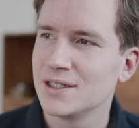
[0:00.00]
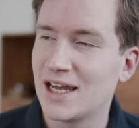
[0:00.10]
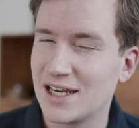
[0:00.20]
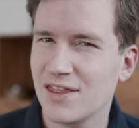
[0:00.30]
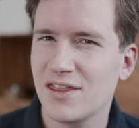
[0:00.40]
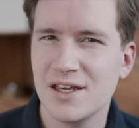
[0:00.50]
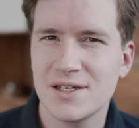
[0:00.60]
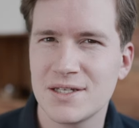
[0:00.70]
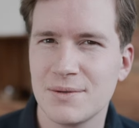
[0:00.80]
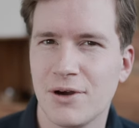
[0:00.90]
And in the
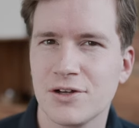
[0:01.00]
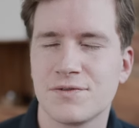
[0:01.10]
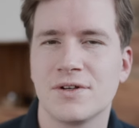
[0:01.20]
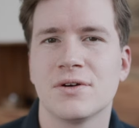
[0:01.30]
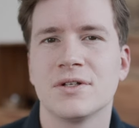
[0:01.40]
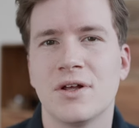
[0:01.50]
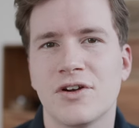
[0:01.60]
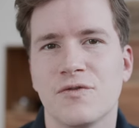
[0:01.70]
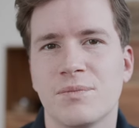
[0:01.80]
EDC pouch video a lot of